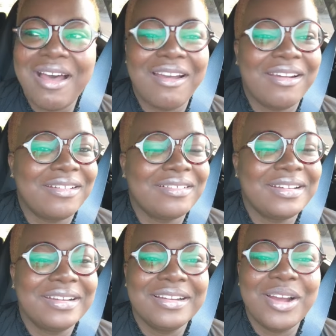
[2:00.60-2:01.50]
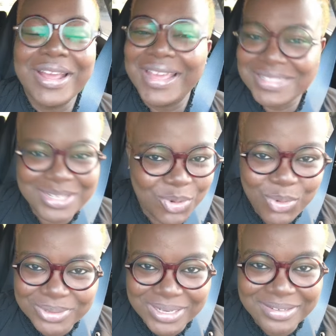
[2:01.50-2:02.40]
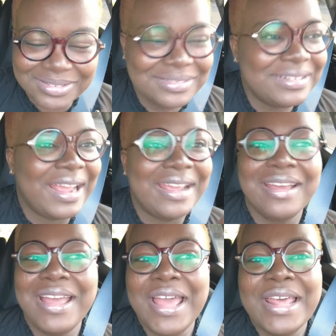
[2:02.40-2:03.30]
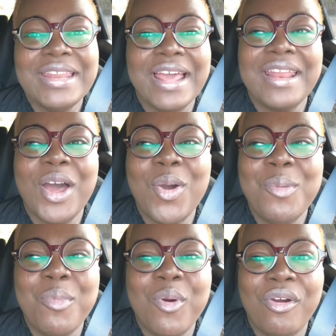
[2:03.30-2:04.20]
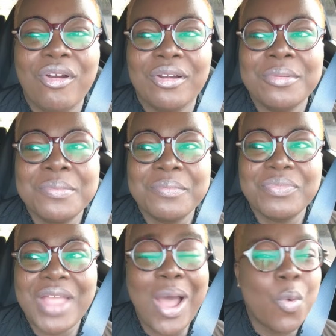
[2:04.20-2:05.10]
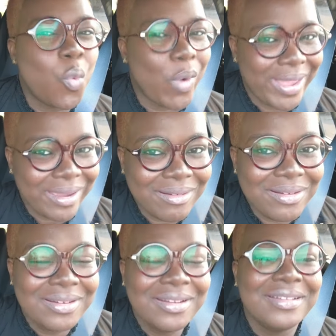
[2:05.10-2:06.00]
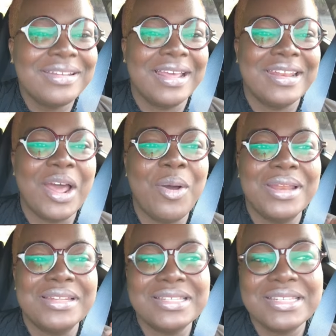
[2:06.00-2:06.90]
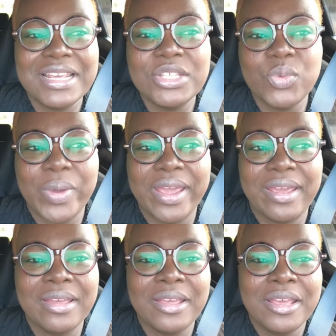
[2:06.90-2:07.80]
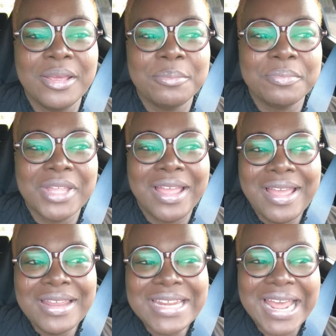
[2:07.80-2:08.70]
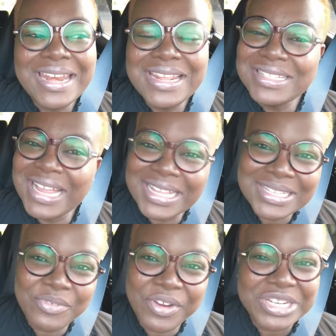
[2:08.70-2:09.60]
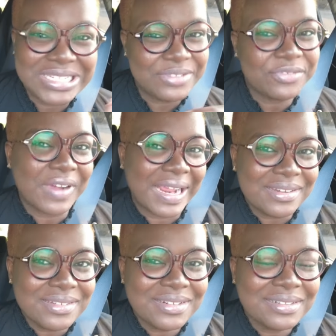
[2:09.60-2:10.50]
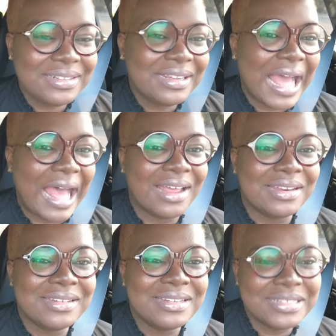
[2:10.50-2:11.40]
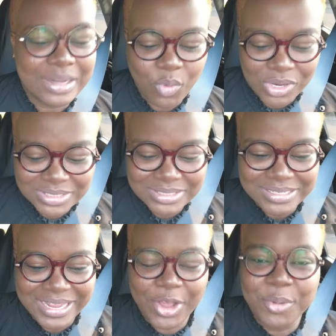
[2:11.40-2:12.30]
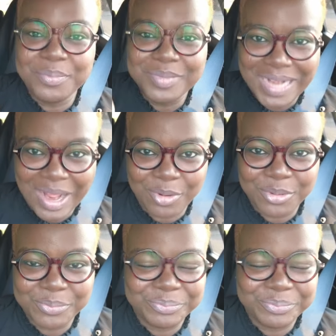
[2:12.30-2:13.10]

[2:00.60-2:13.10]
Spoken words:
are getting older. Like, they are now more aware. They are now at the stage where their needs are getting very defined and they want the help now.